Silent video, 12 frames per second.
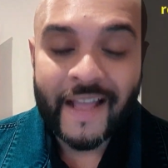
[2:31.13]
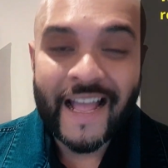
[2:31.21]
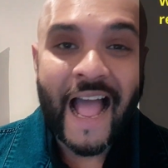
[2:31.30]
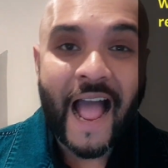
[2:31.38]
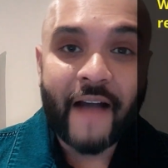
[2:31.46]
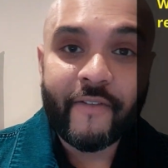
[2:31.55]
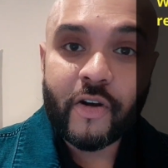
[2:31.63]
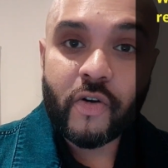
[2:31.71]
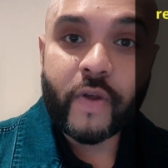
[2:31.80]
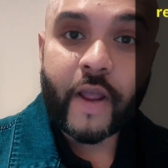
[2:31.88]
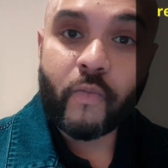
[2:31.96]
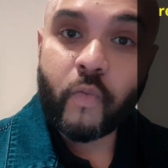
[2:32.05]
Have a
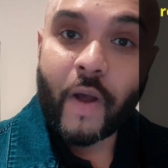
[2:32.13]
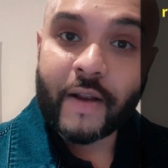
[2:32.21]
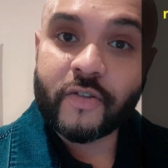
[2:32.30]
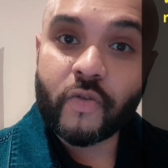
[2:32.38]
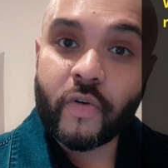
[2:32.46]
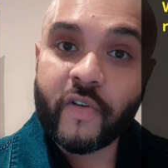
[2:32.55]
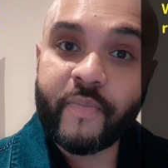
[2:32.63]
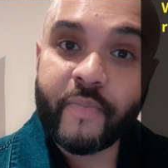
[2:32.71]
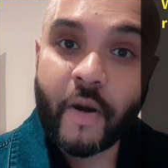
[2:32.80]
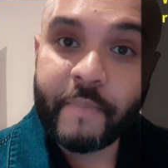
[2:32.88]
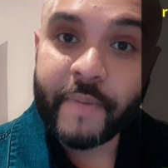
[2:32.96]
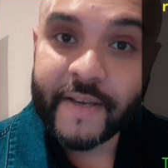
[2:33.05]
look at what sort of
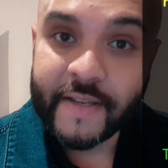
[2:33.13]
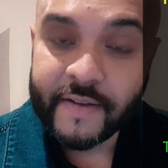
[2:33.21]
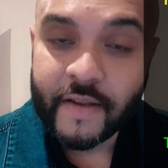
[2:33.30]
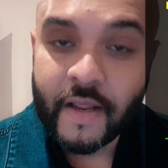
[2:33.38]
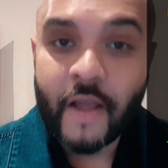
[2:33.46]
properties